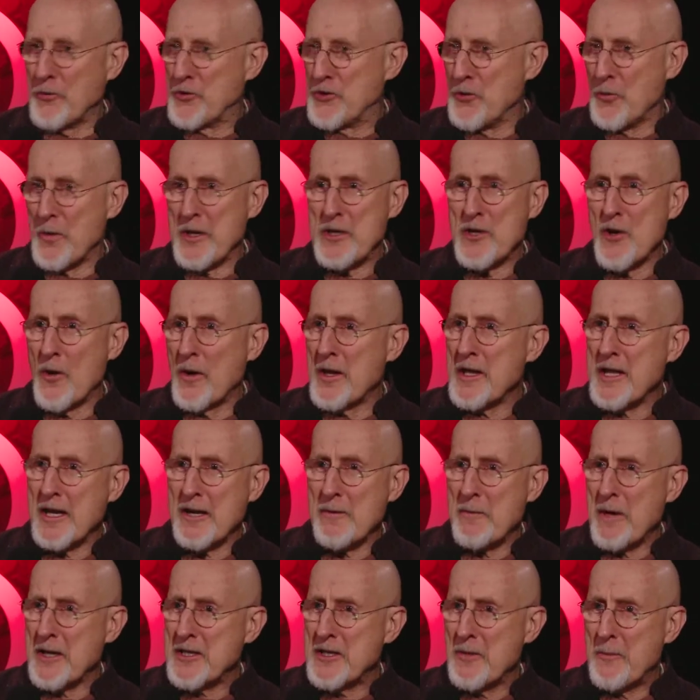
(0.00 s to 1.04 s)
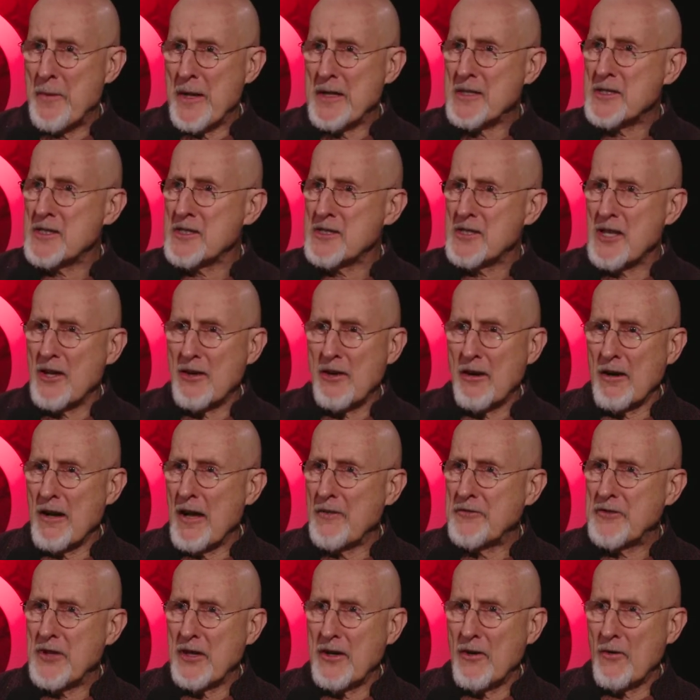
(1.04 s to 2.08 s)
Do we know anything about the bases that are
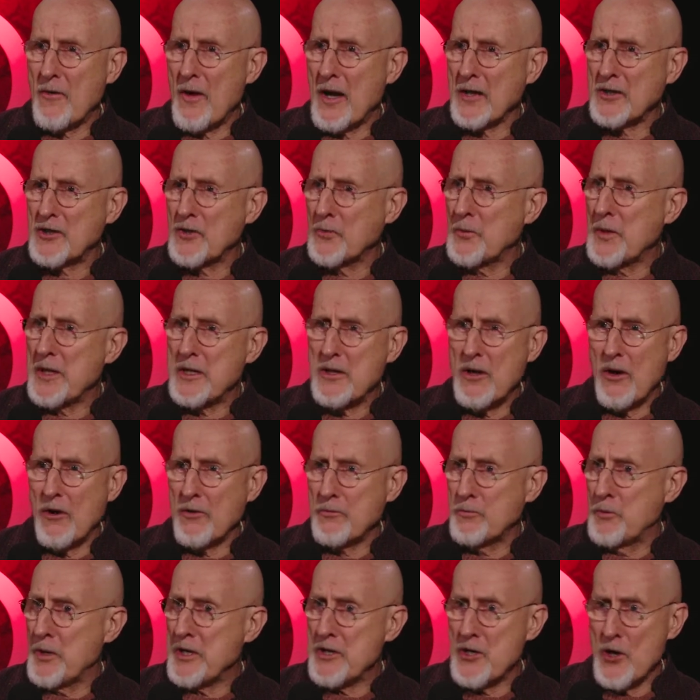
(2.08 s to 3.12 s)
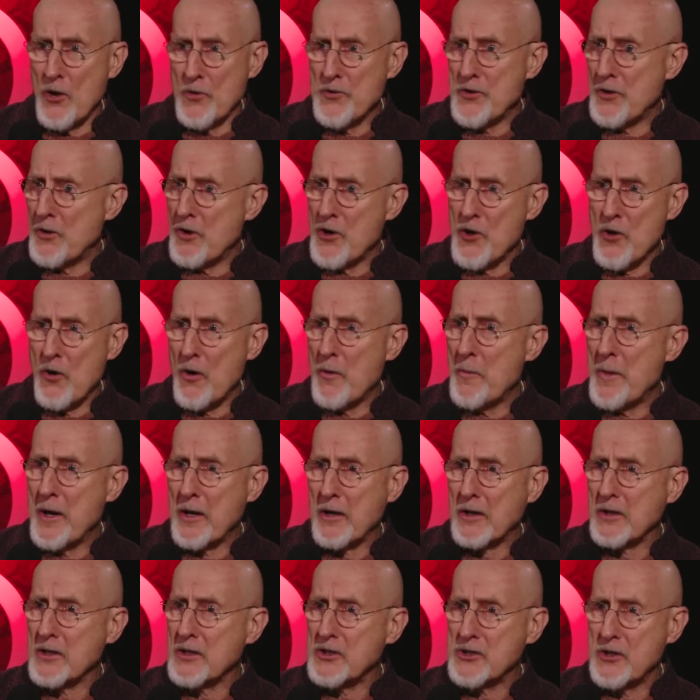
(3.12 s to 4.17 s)
left in Iraq? Do we know we know there are no
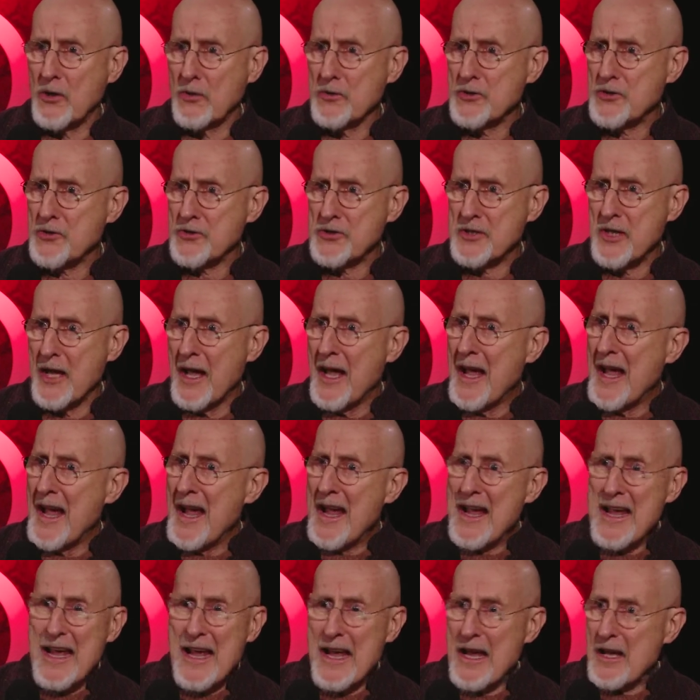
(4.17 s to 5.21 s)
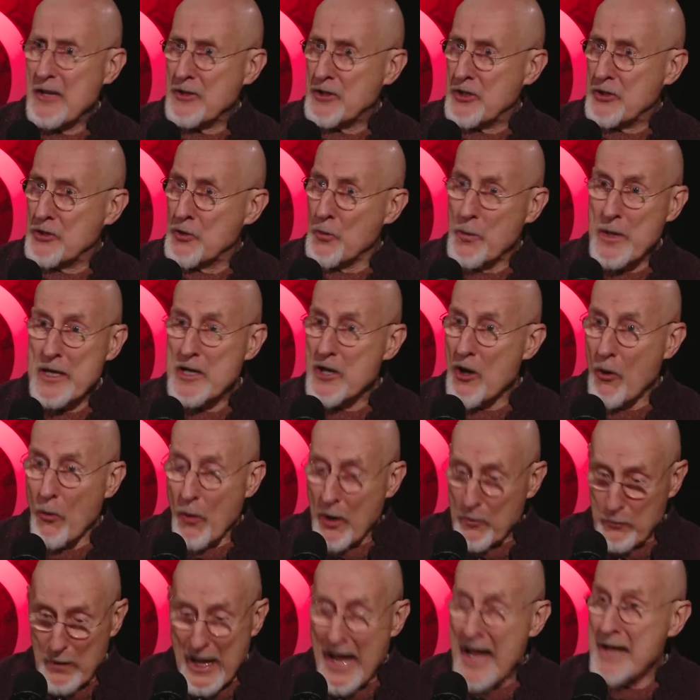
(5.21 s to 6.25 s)
American soldiers do we know
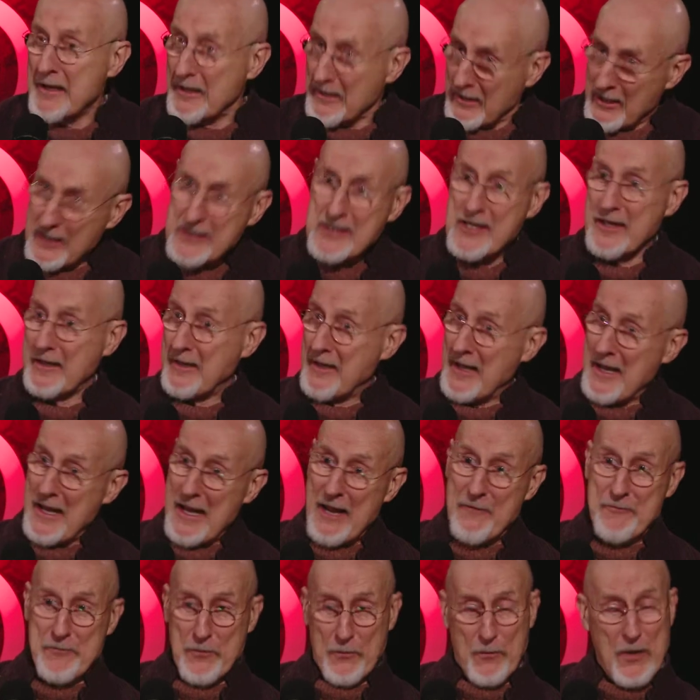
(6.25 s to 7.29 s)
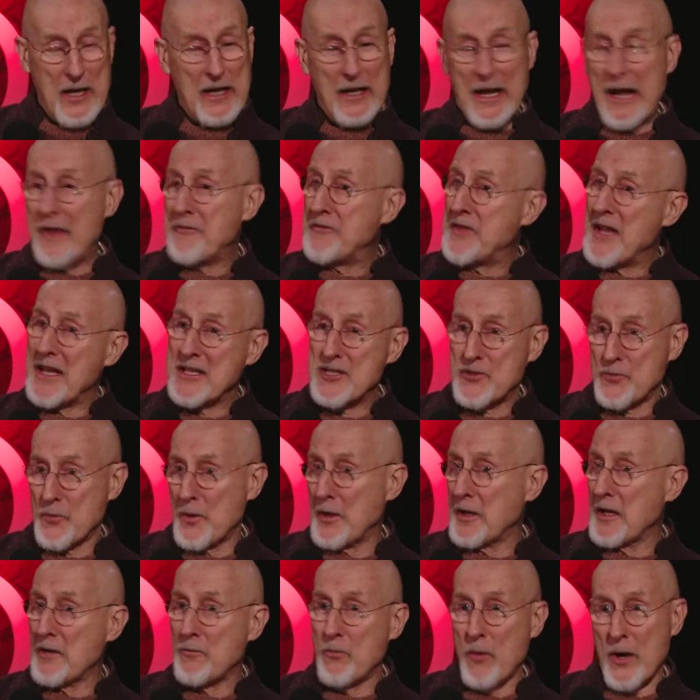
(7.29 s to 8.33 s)
what? And listen, if we left, that's
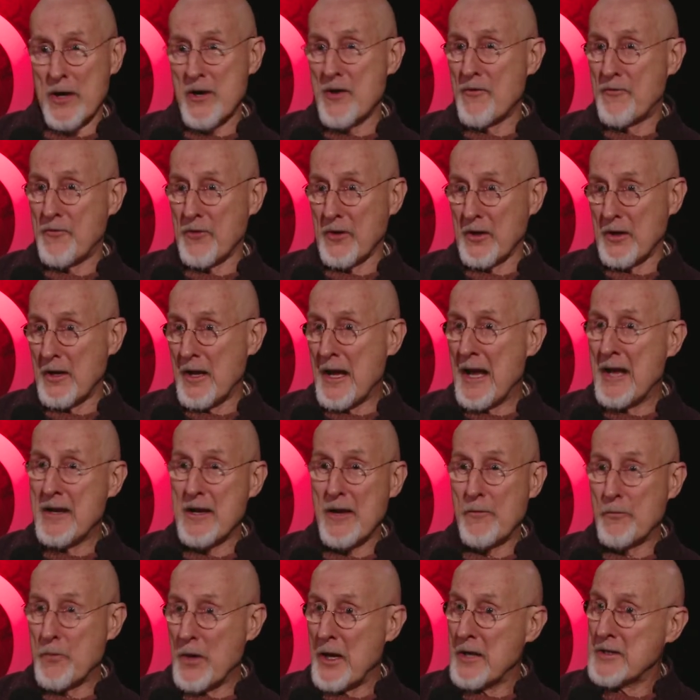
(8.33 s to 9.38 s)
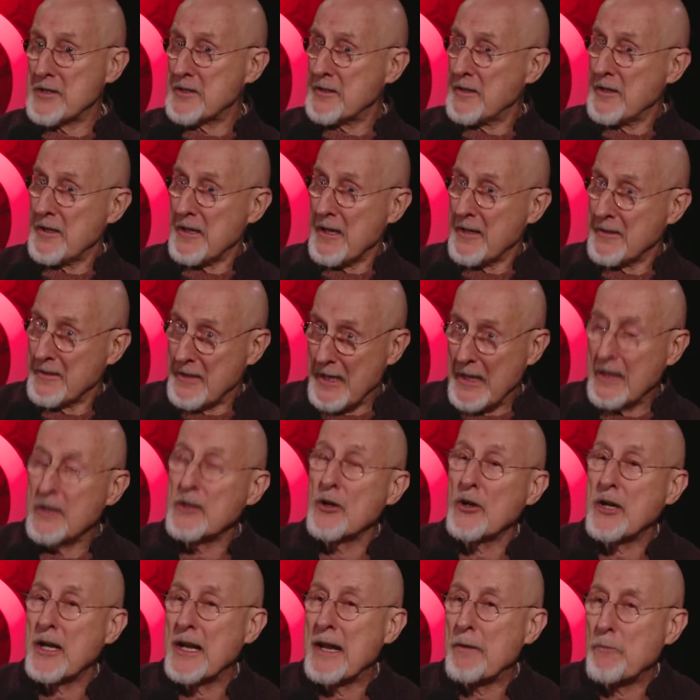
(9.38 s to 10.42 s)
really wonderful. And if,
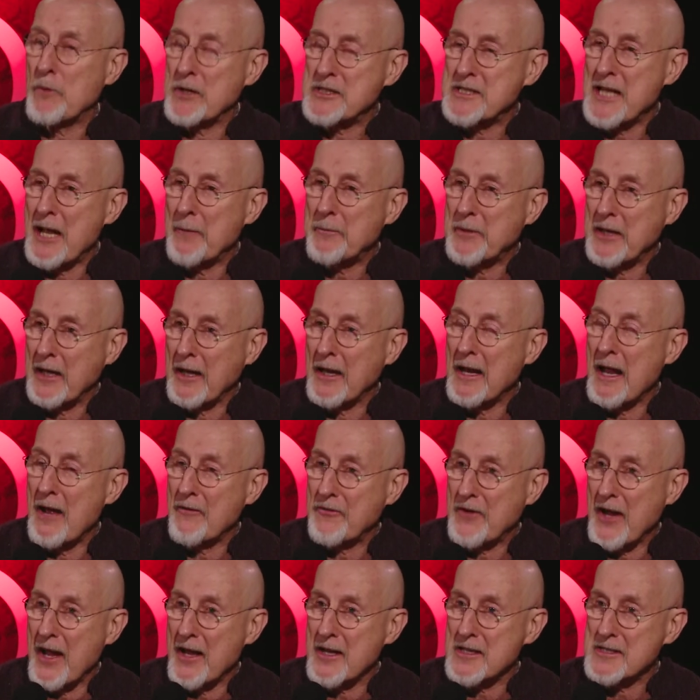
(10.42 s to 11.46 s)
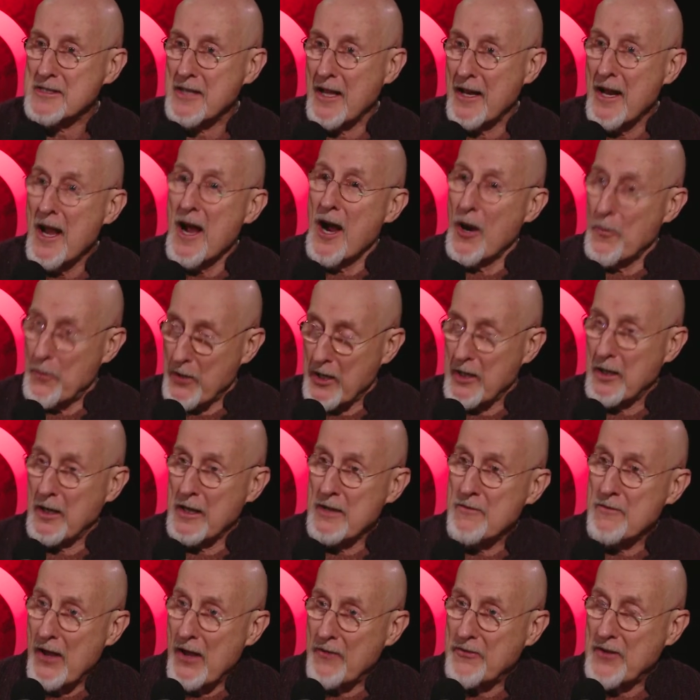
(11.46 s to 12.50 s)
look at what's happening in Afghanistan. Are we going to
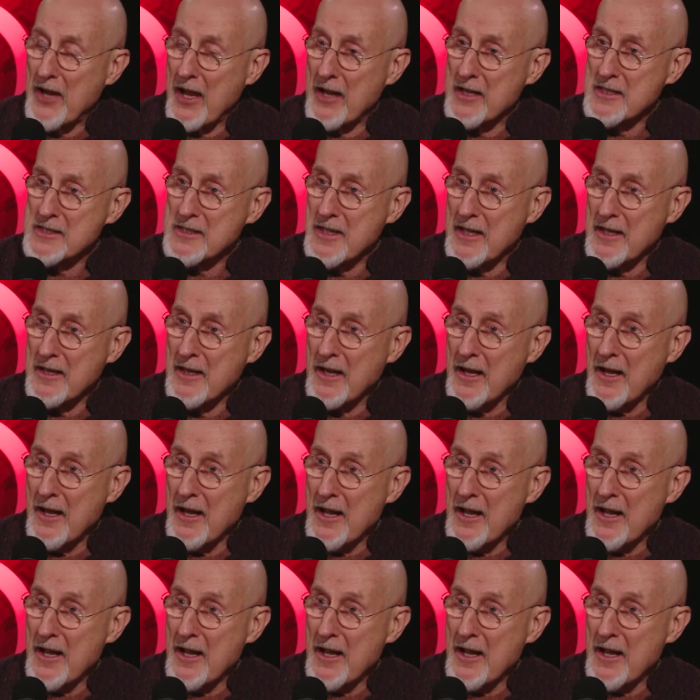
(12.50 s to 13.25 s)
Afghanistan?